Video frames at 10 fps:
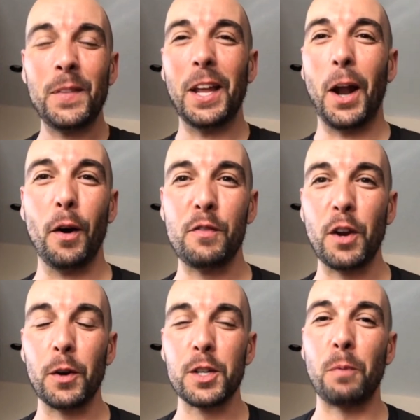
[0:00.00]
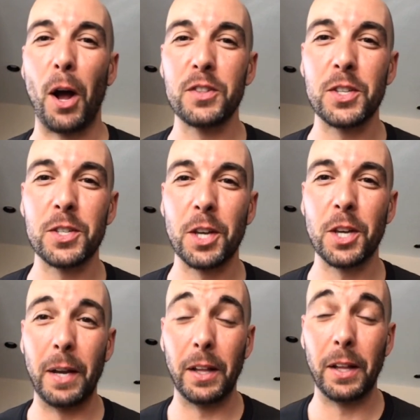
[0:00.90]
If your response is going
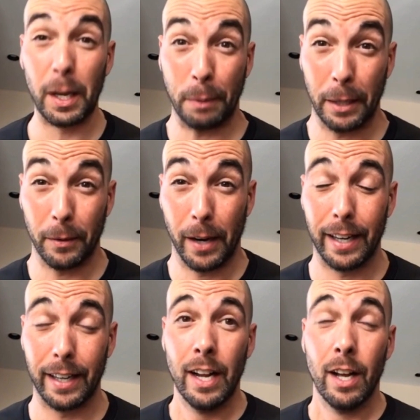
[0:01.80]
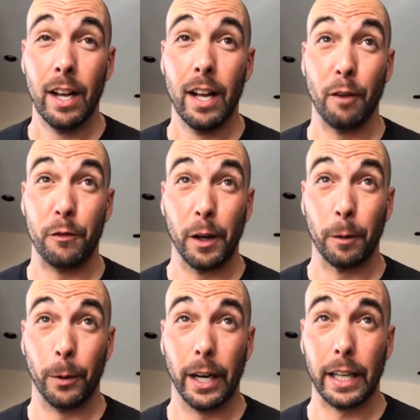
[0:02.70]
to be like, beat Reddit, I feel
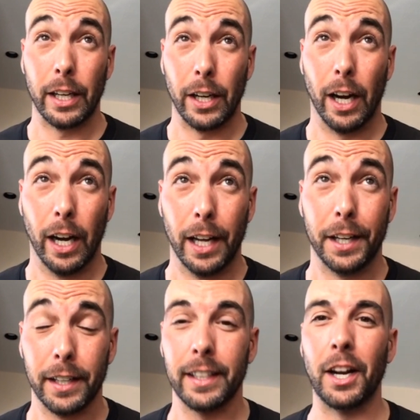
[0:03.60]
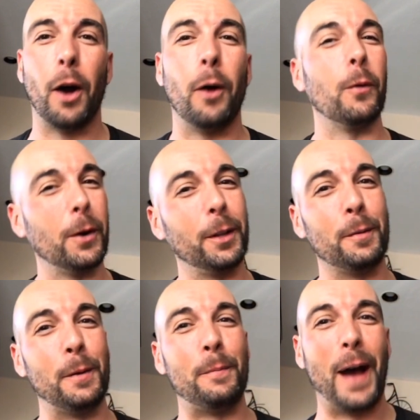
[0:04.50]
pretty good. We're a
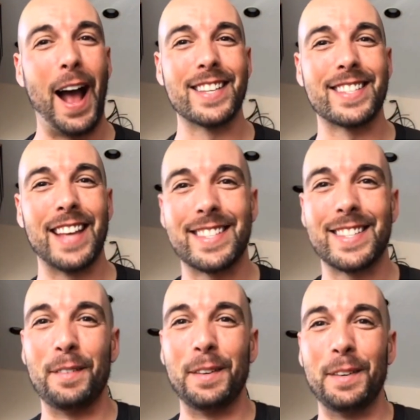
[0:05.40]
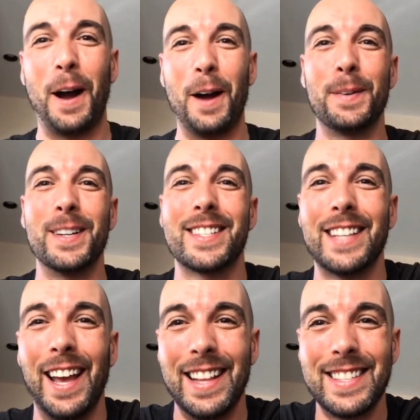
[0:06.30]
little bit past that stuff. That's good to
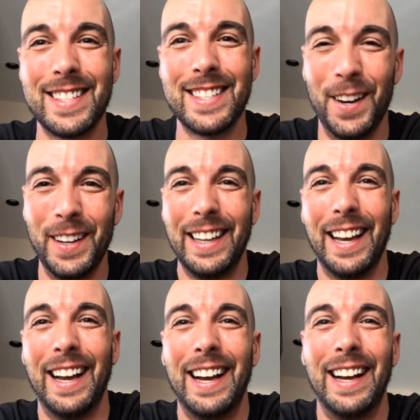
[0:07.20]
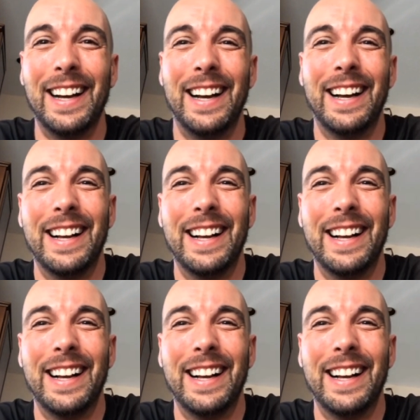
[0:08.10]
know, because that feels like my stretching